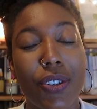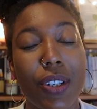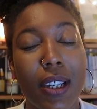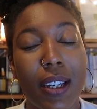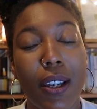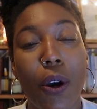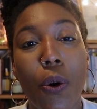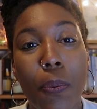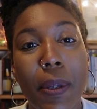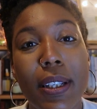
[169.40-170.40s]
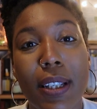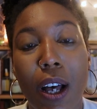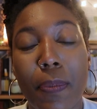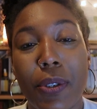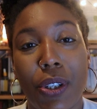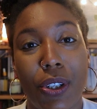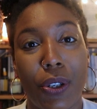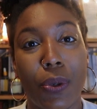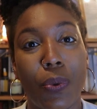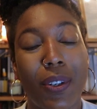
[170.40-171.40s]
she opens up to
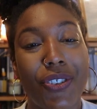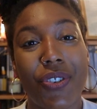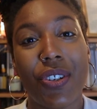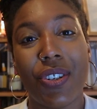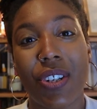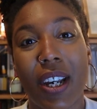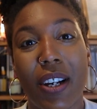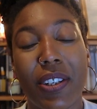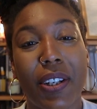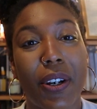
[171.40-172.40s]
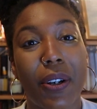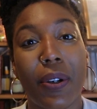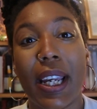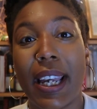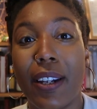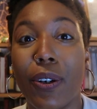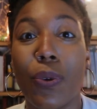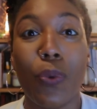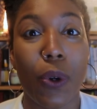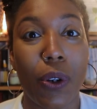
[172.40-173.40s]
you, when she shares her
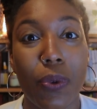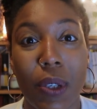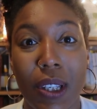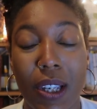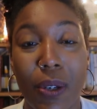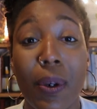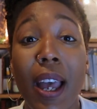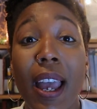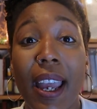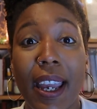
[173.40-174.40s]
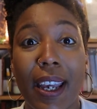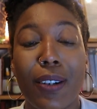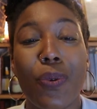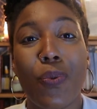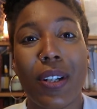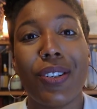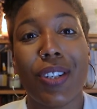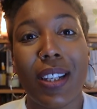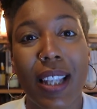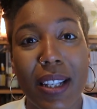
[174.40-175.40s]
inner world with you, and when
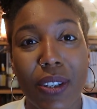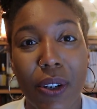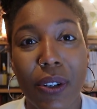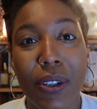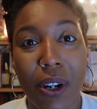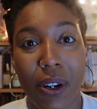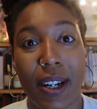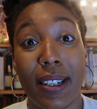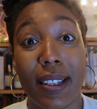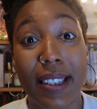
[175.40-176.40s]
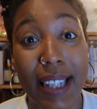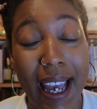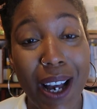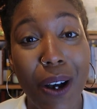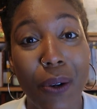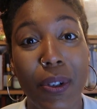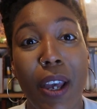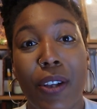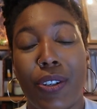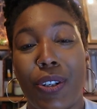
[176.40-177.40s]
she lets her guard down
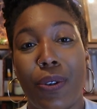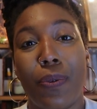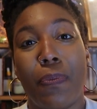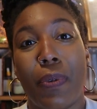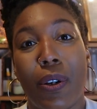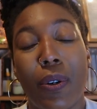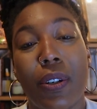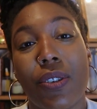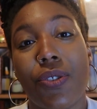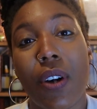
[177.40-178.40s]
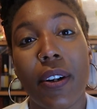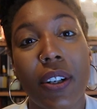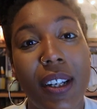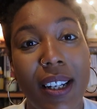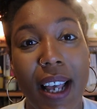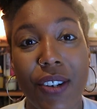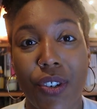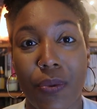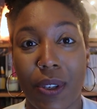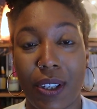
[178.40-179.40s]
to build a stronger
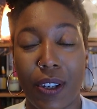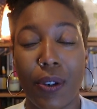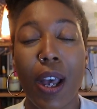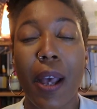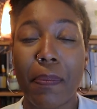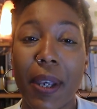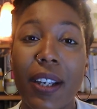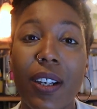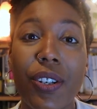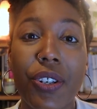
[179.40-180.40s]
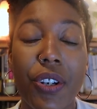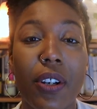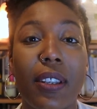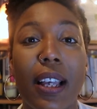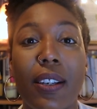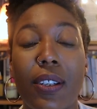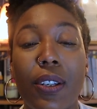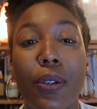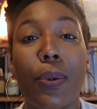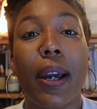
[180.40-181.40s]
connection with you, making sure that
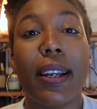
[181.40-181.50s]
you